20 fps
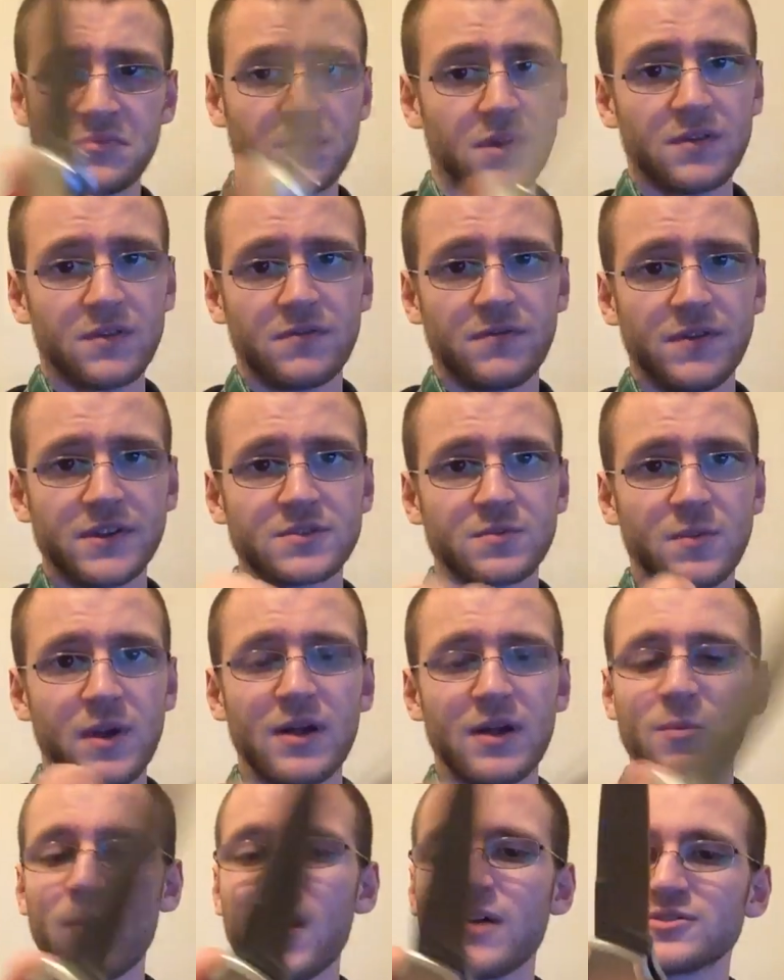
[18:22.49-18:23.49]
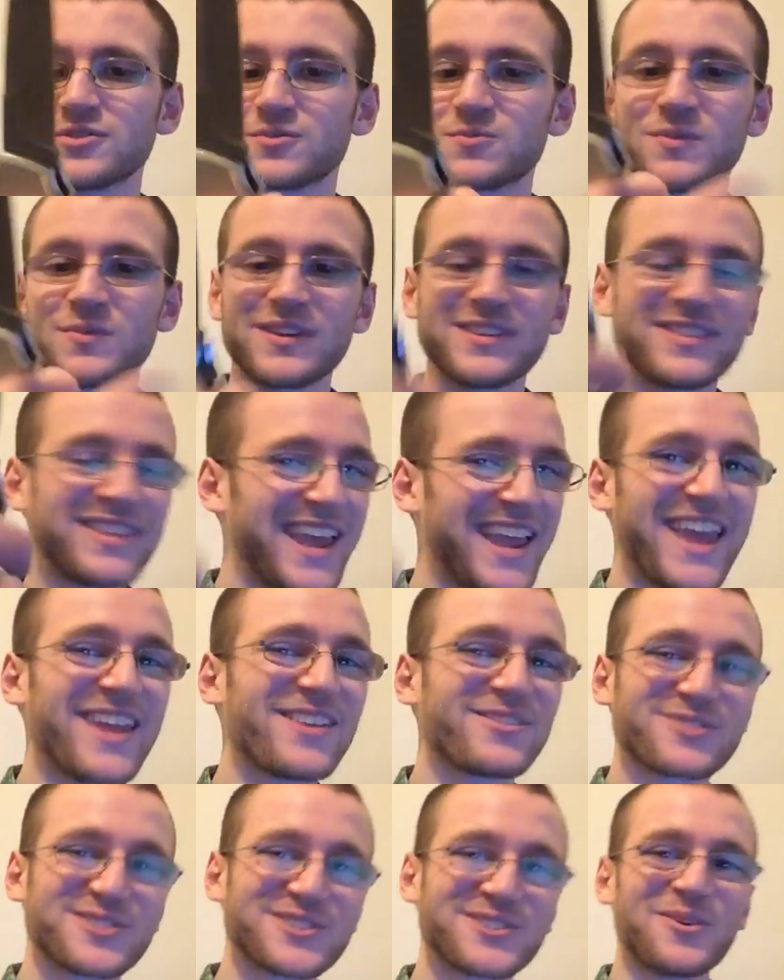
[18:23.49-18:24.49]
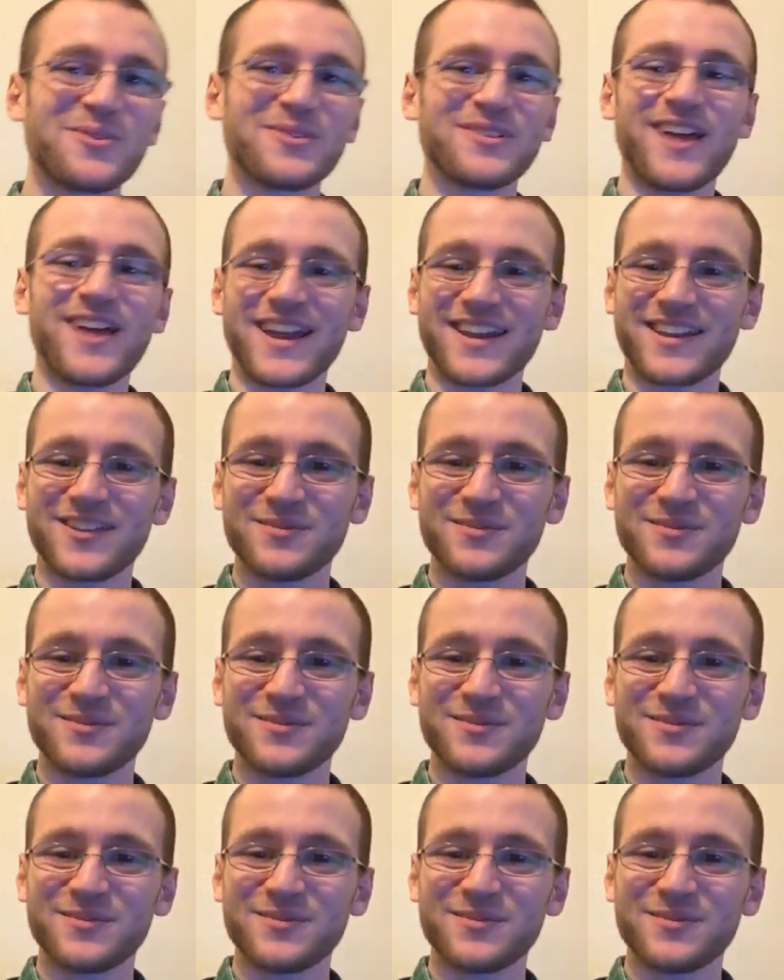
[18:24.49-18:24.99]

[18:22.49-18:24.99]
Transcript: it fits well. Wow, the handle's so light.